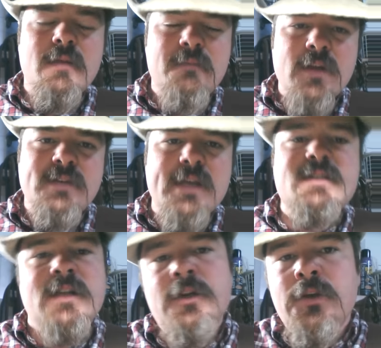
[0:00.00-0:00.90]
They're
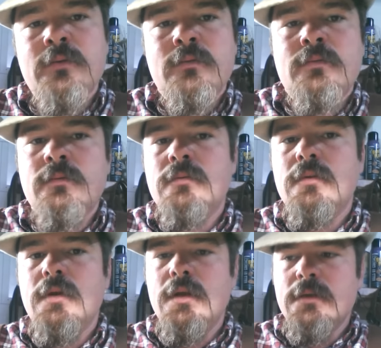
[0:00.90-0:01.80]
testing you,
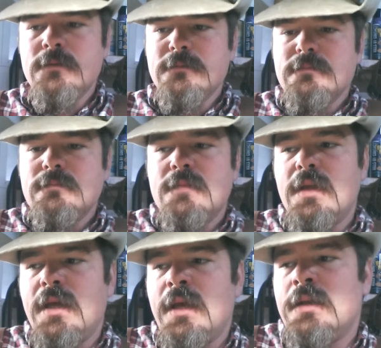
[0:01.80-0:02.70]

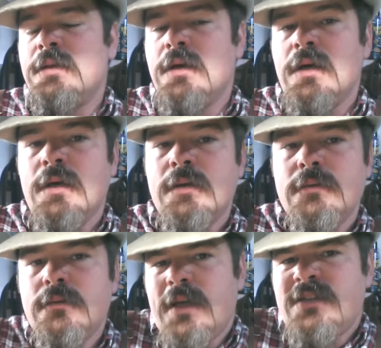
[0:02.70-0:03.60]
and
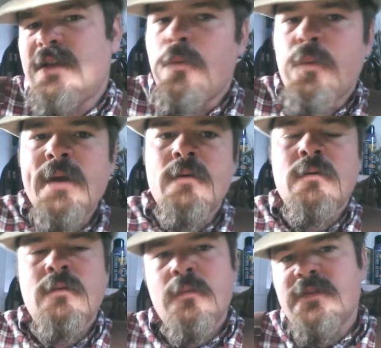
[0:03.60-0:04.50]
it's that way
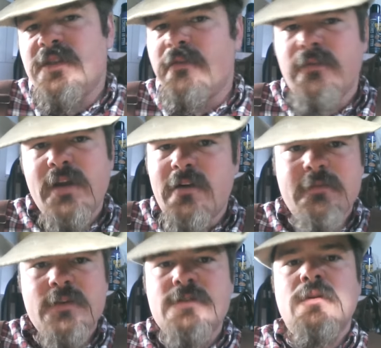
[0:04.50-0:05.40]
on almost every
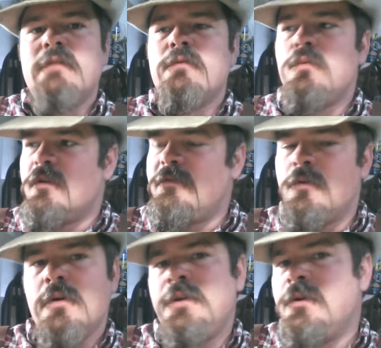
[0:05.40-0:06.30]
outfit you'll ever work
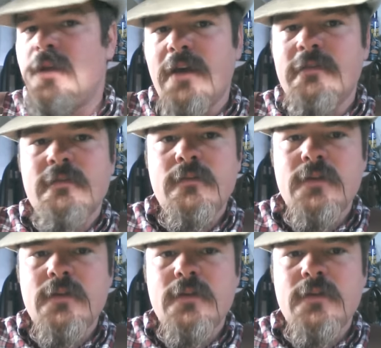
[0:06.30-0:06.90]
for in your life.